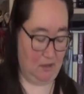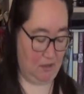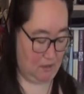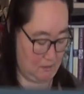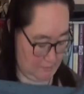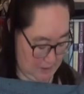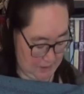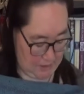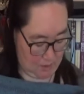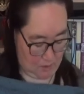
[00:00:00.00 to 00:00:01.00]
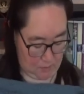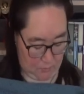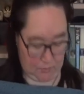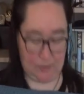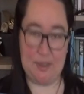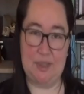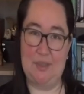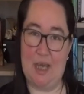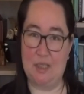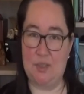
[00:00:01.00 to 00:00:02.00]
It is a cotton wool, so
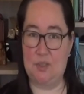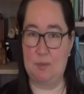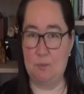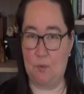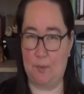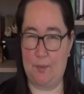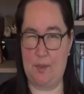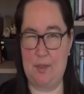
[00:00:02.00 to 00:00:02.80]
it has some warmth